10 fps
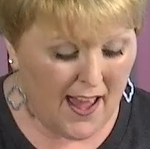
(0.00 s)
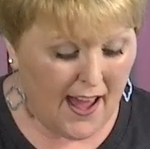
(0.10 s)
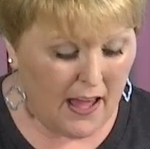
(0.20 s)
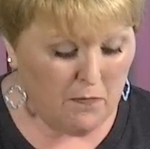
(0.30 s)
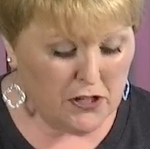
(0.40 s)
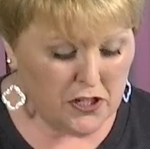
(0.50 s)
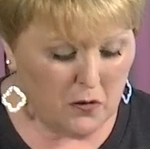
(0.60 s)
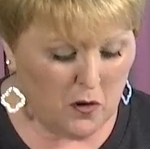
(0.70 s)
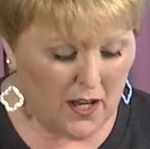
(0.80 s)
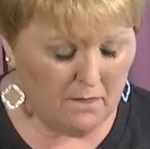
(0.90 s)
Hey, but you
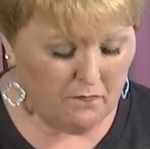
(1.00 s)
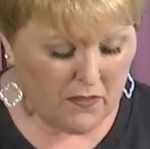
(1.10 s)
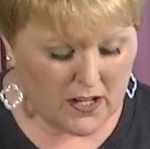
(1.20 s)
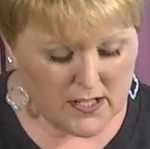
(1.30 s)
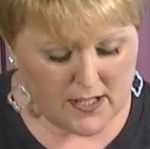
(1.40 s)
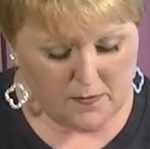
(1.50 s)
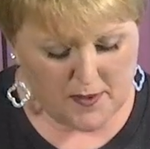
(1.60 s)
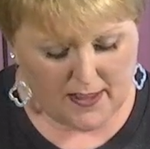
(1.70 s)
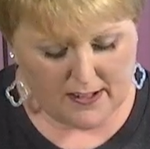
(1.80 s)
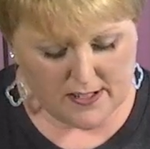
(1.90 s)
know what?
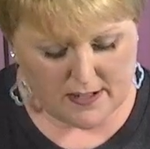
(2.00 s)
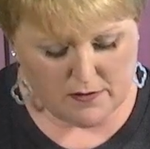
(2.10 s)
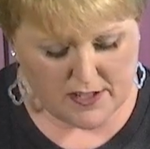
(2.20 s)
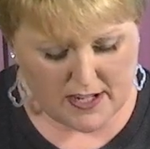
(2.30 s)
Something else I was